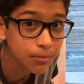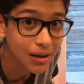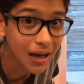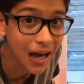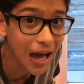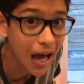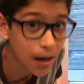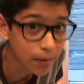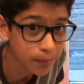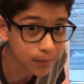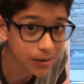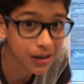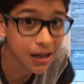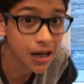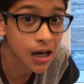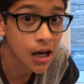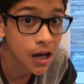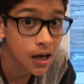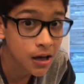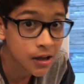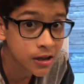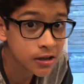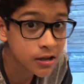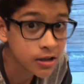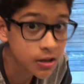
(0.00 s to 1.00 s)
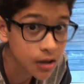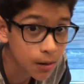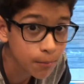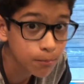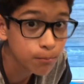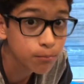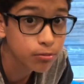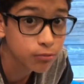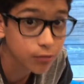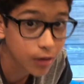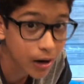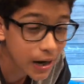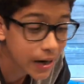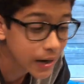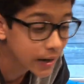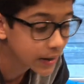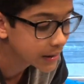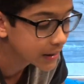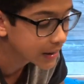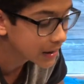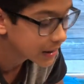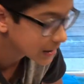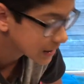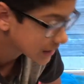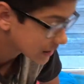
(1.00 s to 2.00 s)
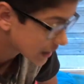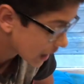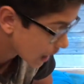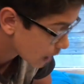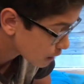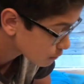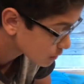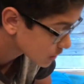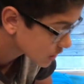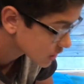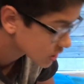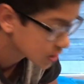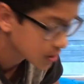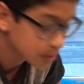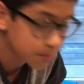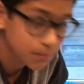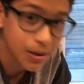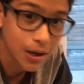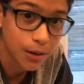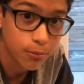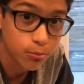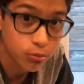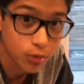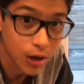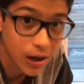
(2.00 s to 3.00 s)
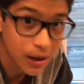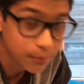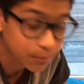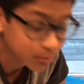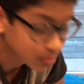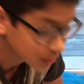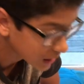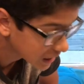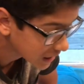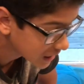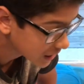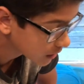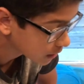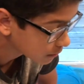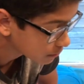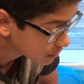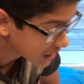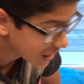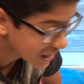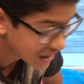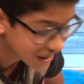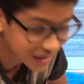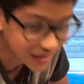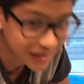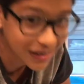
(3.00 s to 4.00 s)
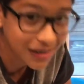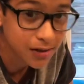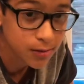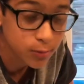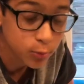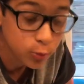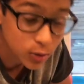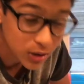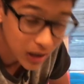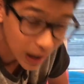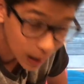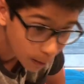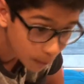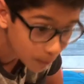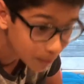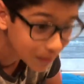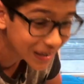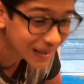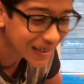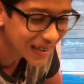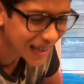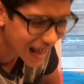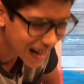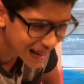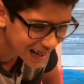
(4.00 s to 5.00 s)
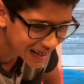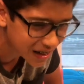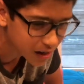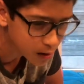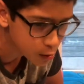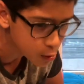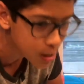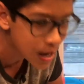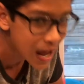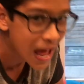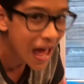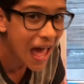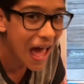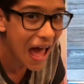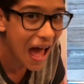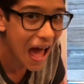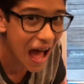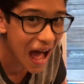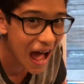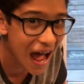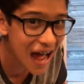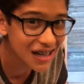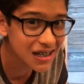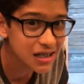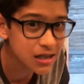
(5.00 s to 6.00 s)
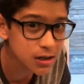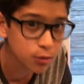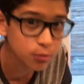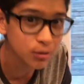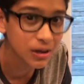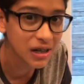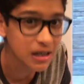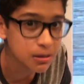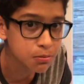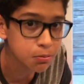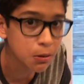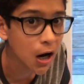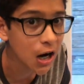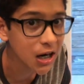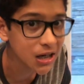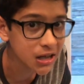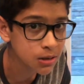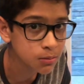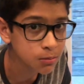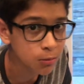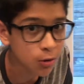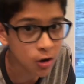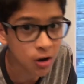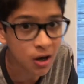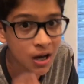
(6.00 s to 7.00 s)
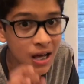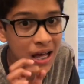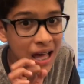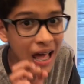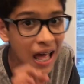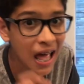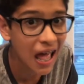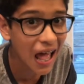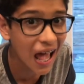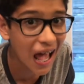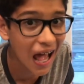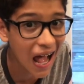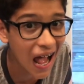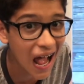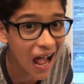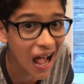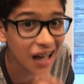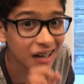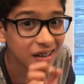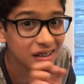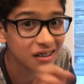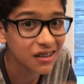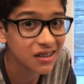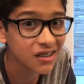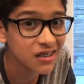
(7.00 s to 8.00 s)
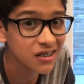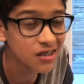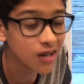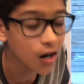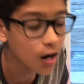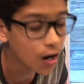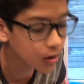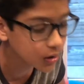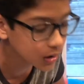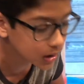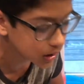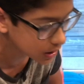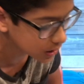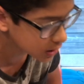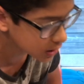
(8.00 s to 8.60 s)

be having some brain damage, could be a brain bleed, could be anything. So tell them to get here as soon as possible at Yonge